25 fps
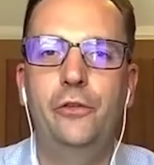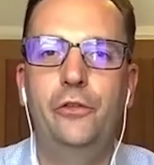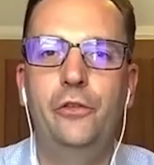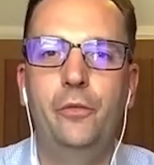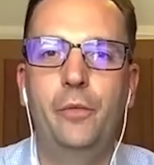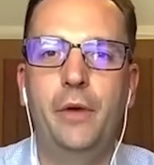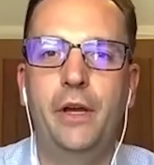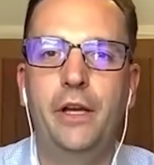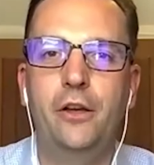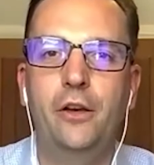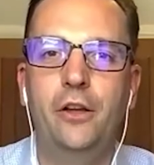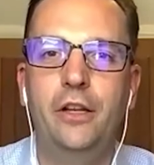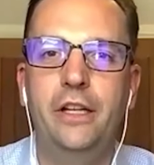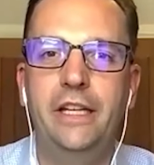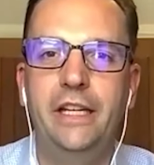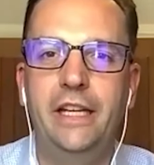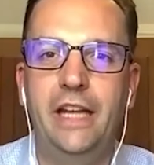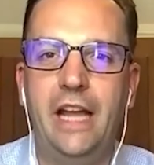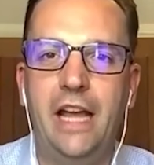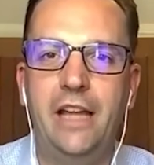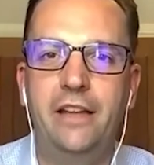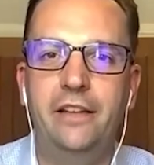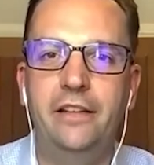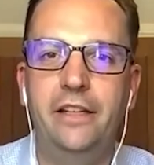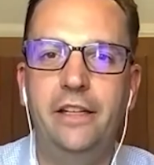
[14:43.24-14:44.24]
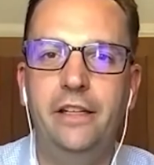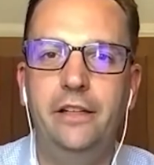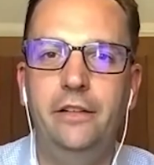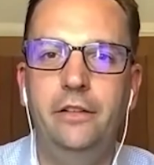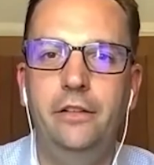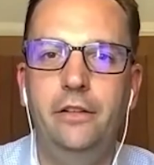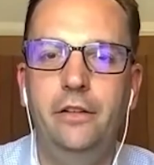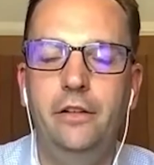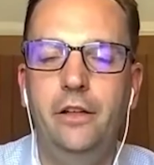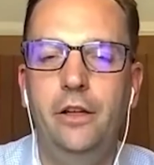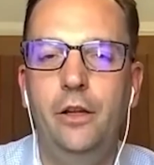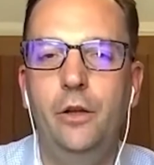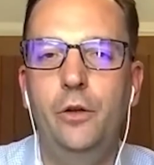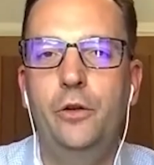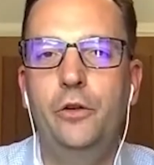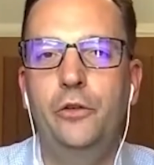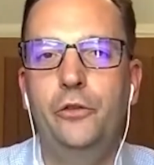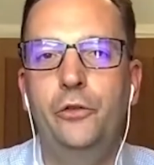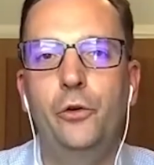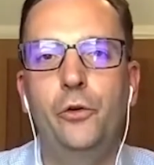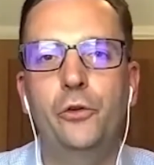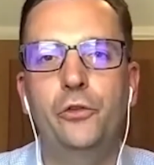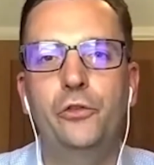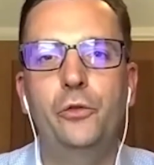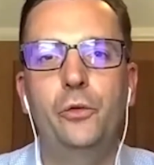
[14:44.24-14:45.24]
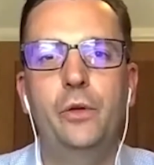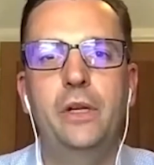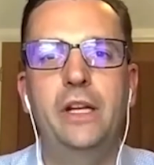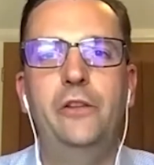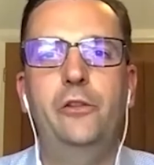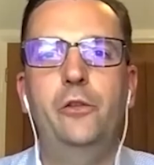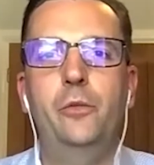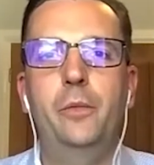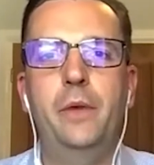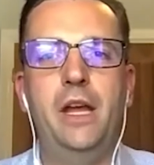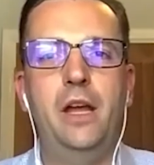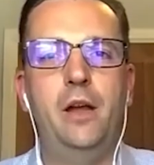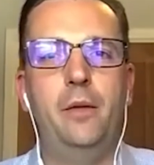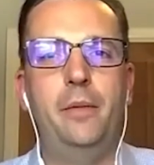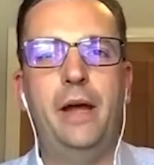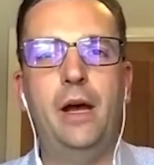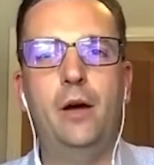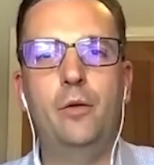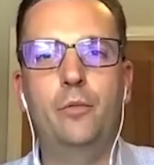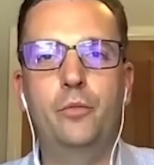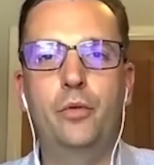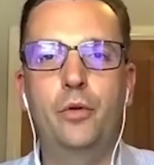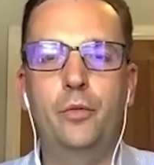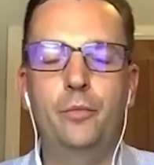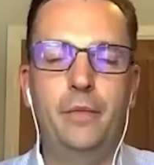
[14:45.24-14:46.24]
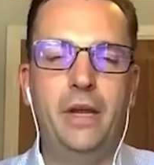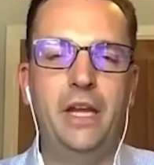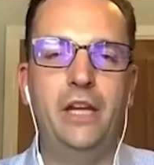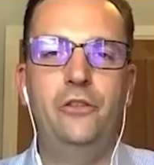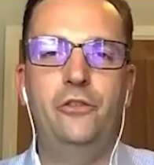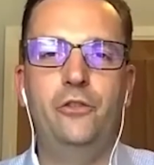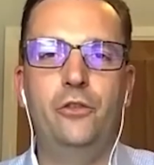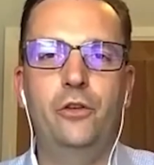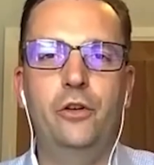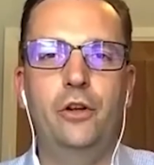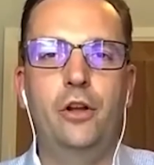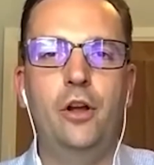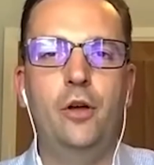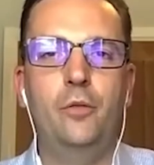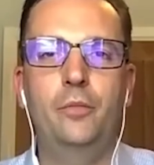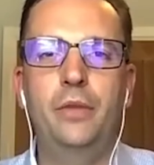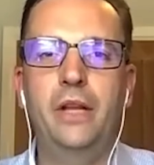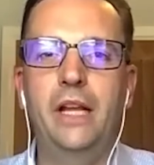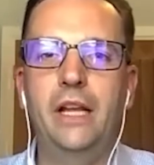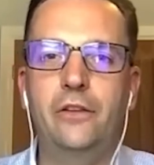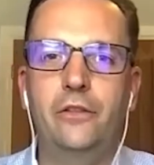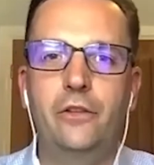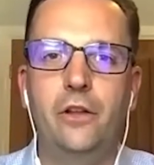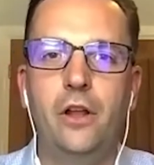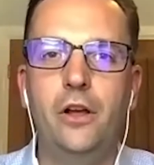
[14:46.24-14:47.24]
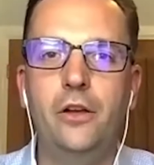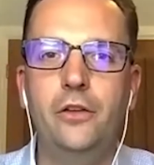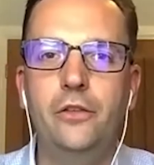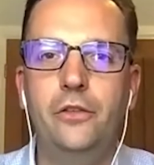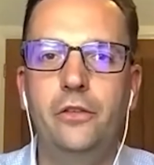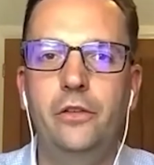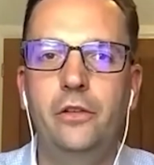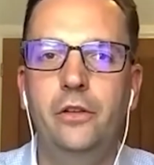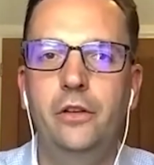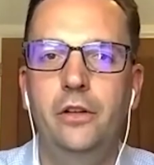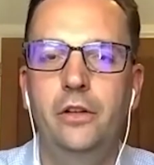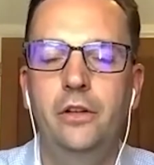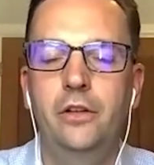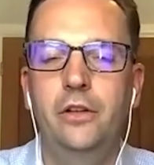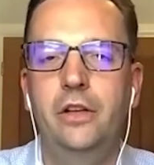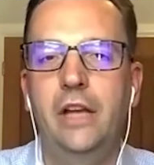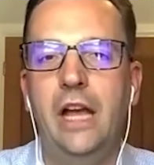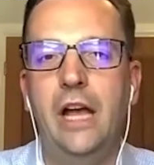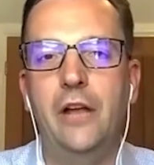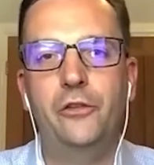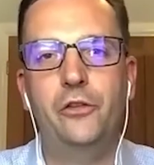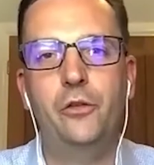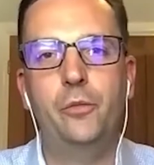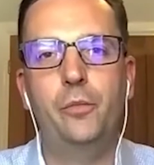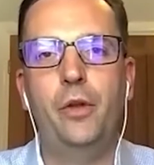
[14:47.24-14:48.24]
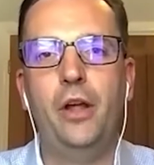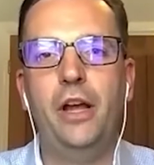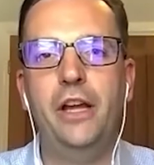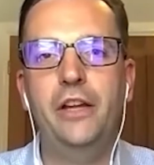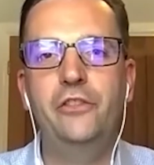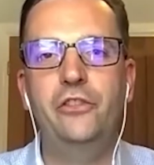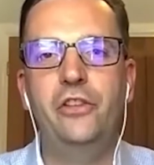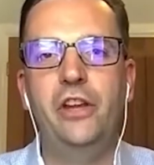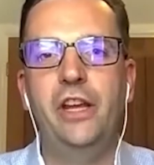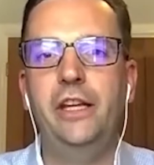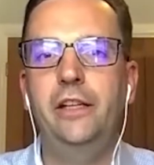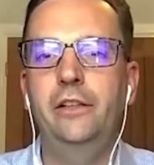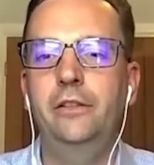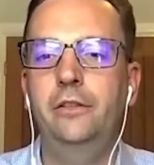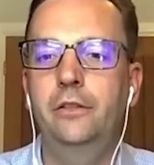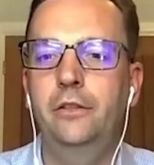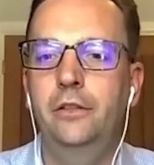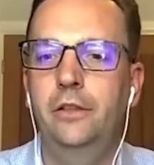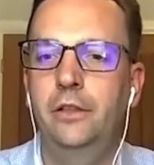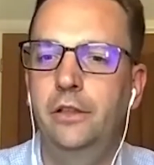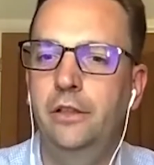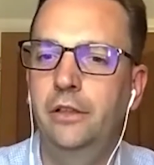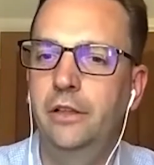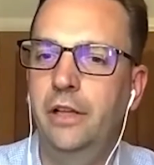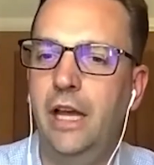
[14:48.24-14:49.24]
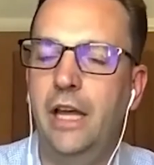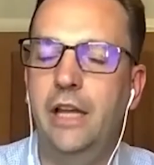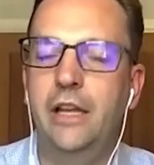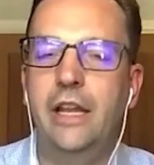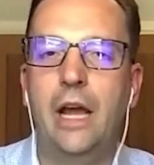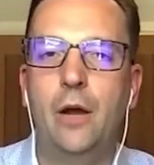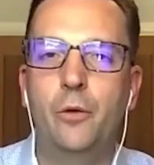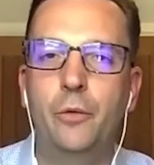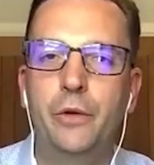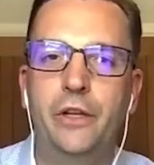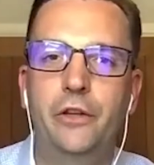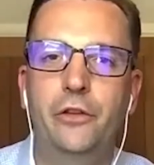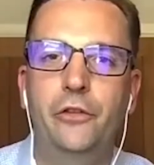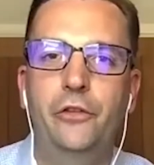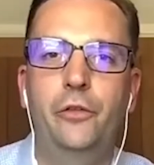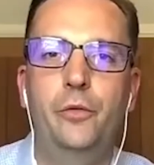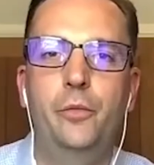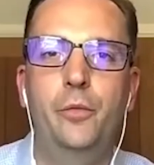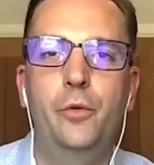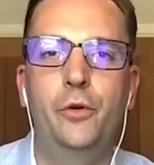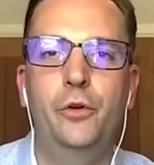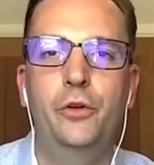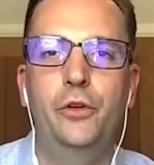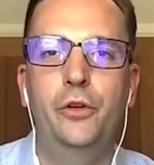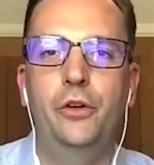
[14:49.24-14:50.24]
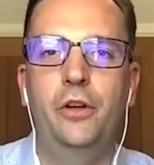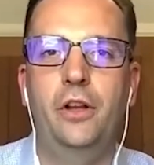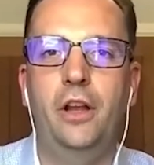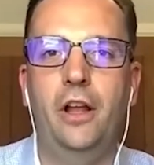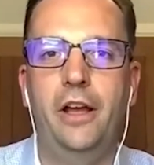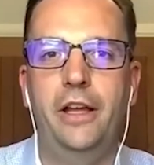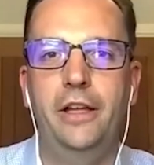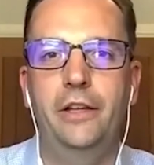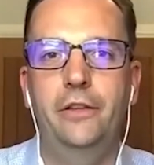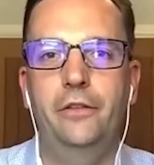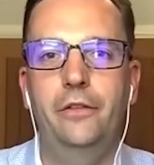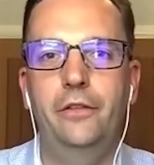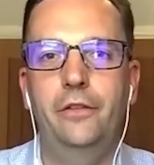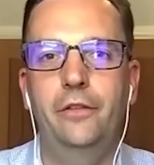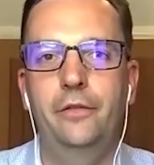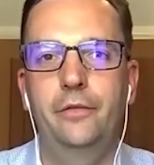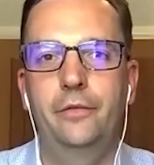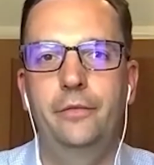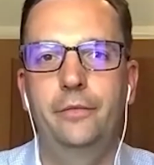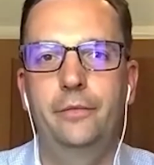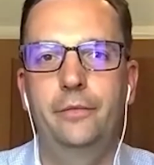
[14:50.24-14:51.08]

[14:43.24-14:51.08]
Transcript: to my colleague, Andy, who can talk to you a little bit about major and complex loss, our supply chain, and how we can support your clients.